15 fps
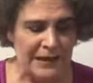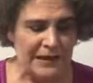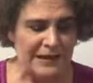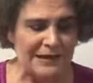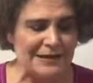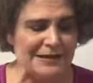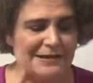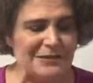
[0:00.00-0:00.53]

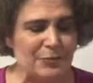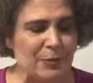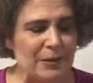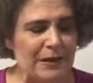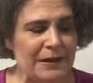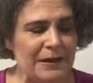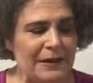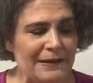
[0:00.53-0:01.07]
It is
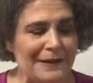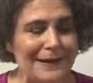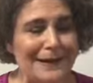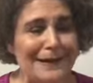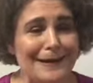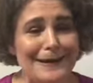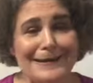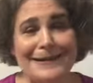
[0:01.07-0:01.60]
really
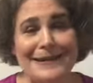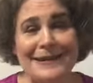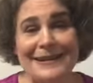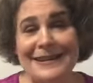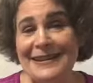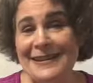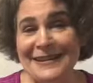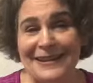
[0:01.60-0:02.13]
light.
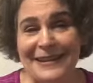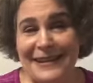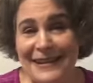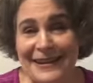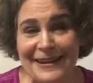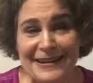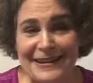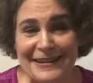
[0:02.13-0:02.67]

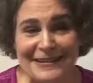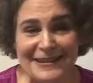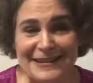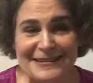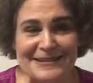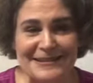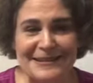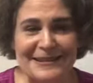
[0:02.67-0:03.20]

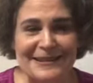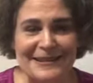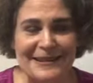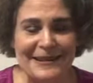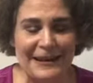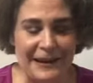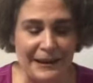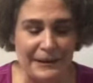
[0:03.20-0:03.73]

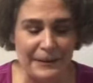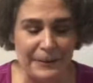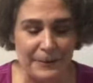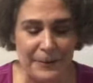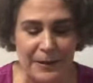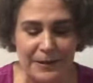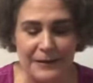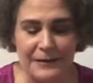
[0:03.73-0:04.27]

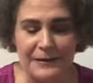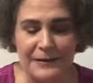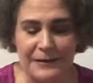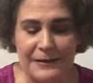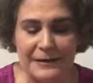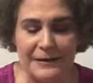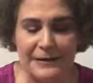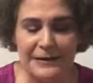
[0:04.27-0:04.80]

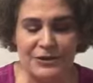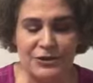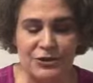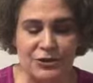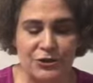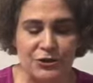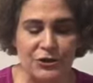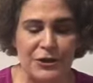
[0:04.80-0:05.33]
That
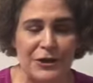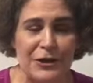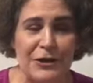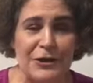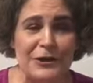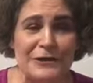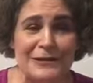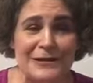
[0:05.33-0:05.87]
took
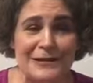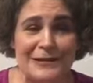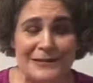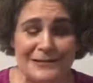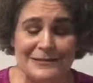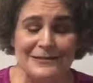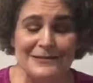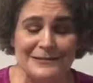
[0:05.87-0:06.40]

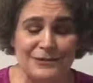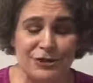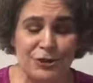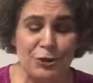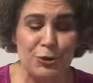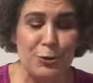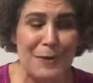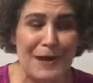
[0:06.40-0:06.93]

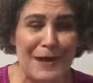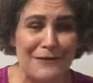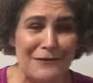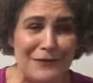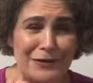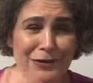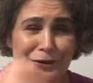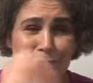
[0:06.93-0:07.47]
two
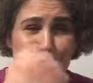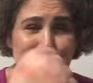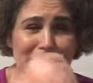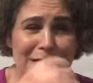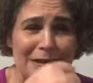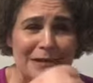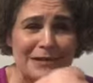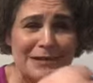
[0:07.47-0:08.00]
heavy
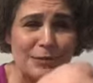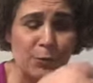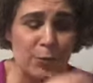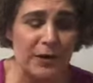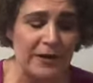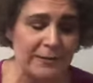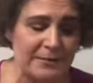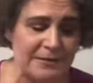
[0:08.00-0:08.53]
duty
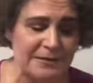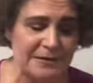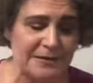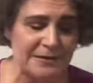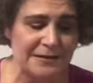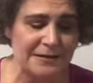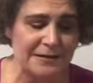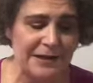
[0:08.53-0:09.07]
swipes
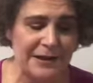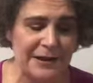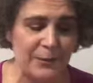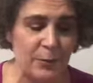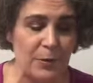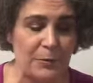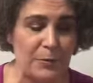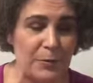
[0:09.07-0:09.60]
because I
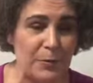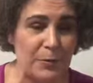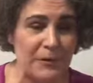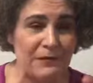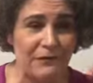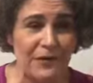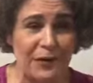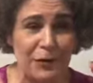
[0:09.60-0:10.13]
rubbed
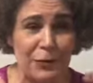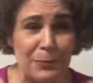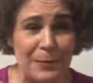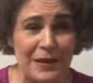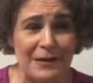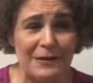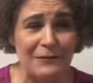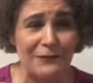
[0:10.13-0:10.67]
my finger
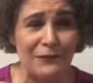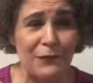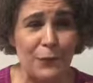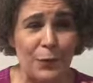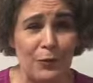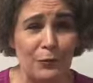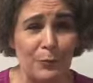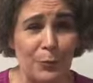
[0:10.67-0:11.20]
back and
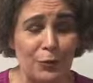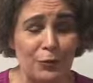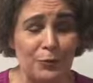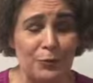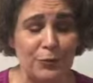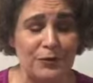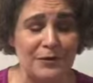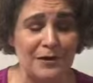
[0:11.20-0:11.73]
forth
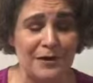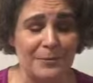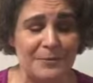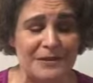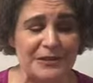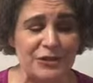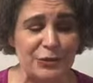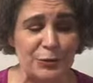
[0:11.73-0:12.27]
multiple
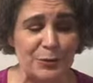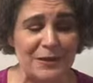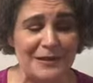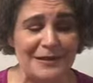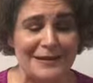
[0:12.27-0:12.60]
times to